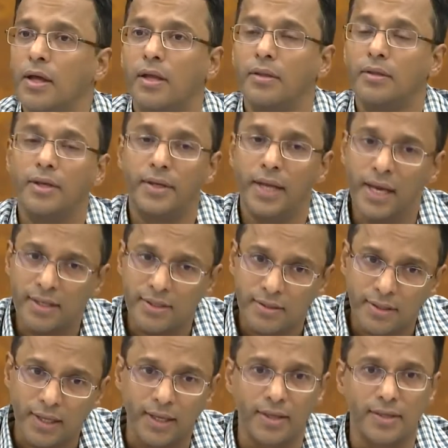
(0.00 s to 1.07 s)
The next
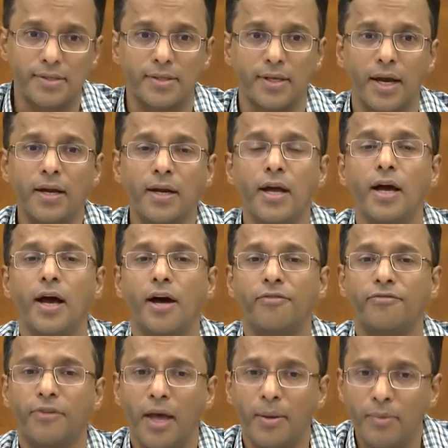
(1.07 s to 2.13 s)
thing is that a
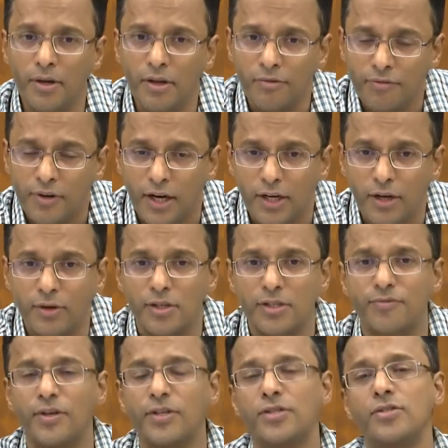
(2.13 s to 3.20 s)
family of continuous
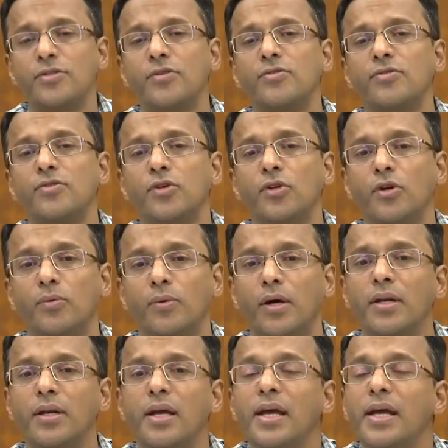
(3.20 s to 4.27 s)
functions on 0,
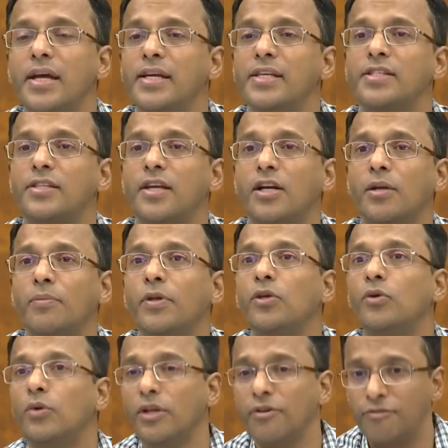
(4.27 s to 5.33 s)
1 is said to be
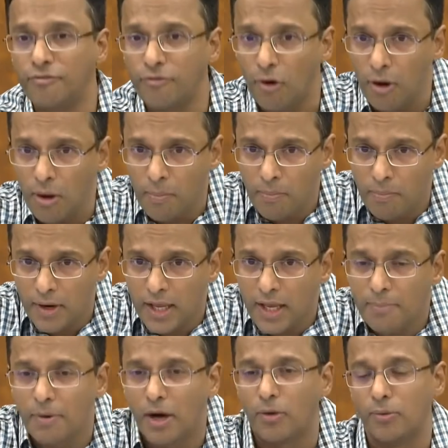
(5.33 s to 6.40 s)
uniformly
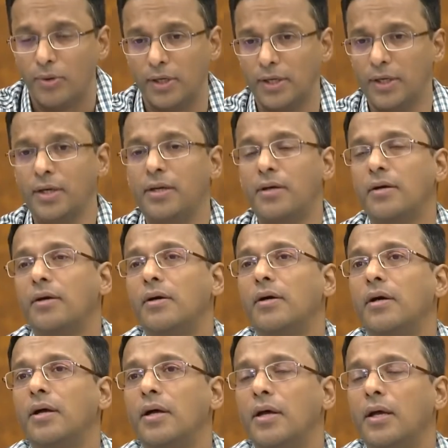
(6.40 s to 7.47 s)
bounded
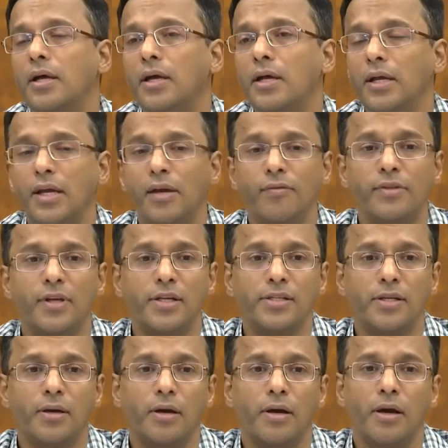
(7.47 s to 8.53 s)
if there is
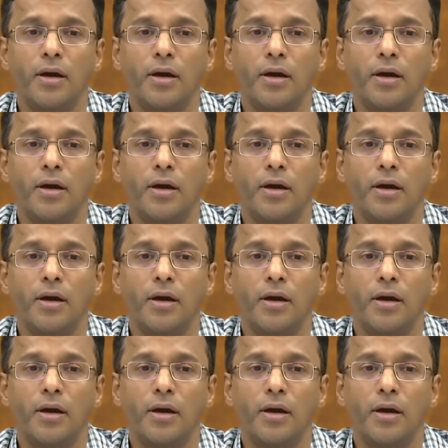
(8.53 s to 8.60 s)
a